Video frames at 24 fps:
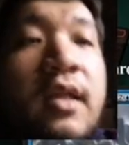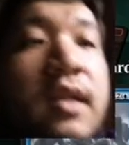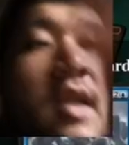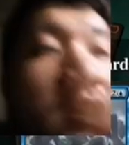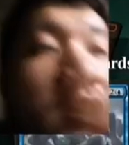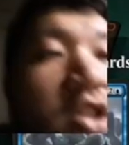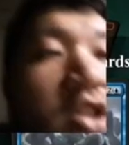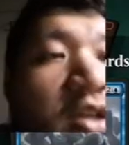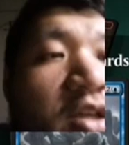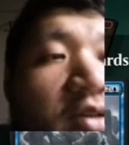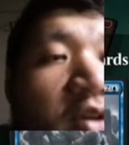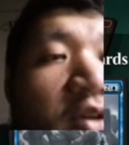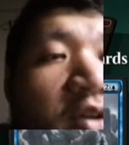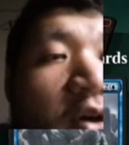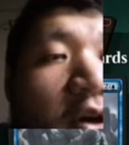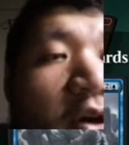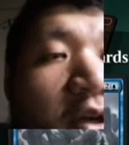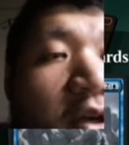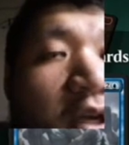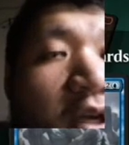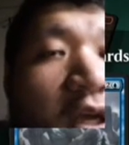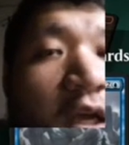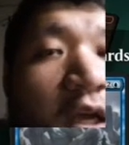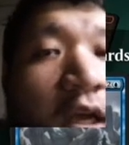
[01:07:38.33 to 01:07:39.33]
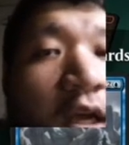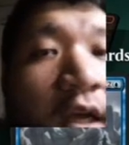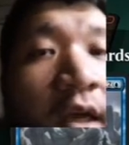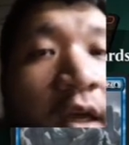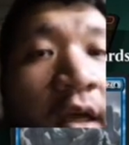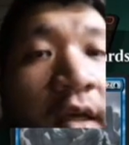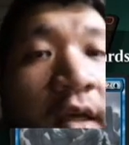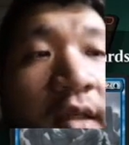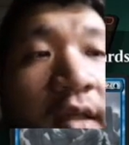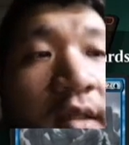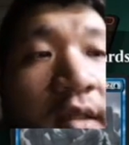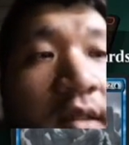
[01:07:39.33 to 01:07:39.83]
the
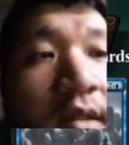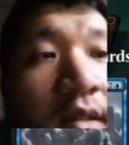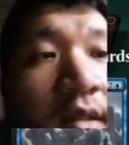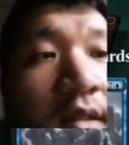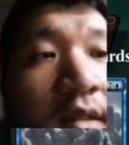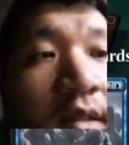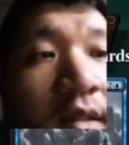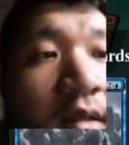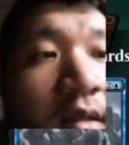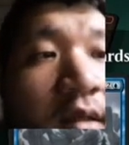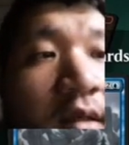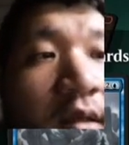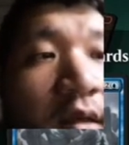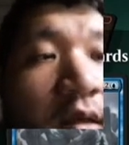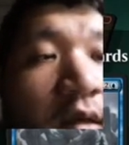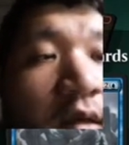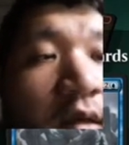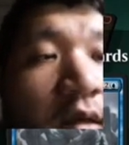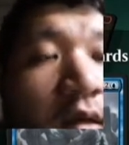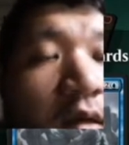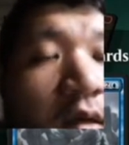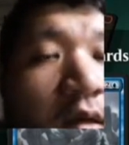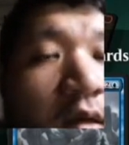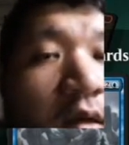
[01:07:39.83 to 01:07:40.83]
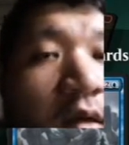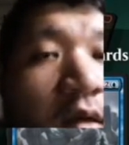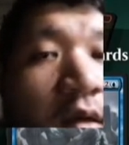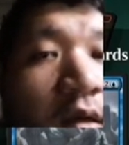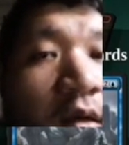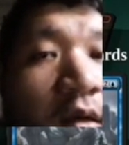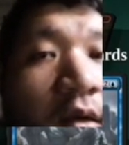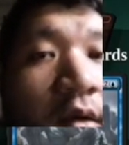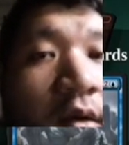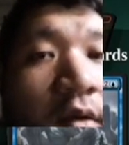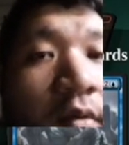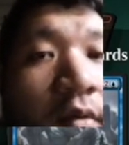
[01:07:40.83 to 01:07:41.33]
Archaics.
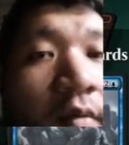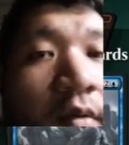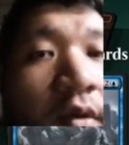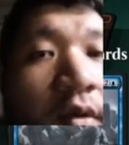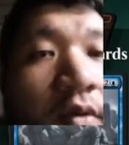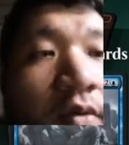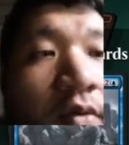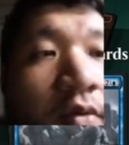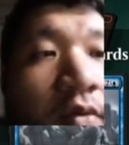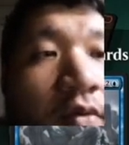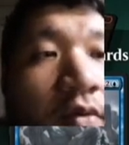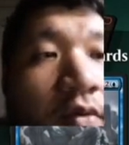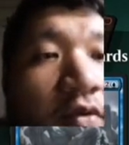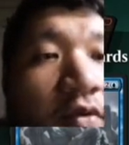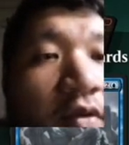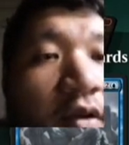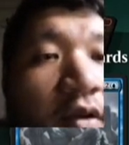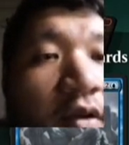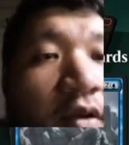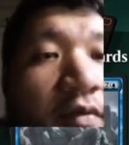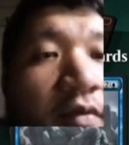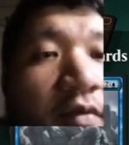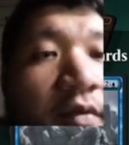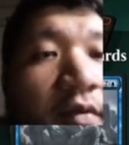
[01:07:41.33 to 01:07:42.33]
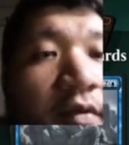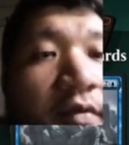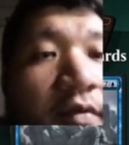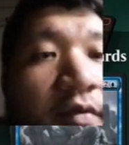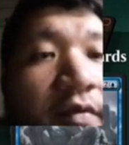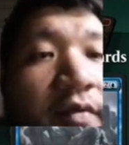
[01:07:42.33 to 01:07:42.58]
1, 2, 3, 4, 5.